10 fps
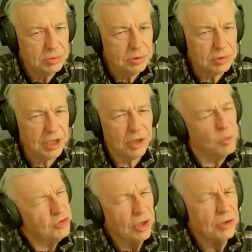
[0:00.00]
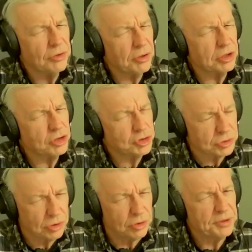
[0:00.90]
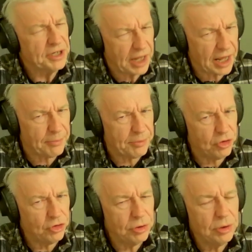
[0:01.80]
Okay, it wasn't under their control, but it happened.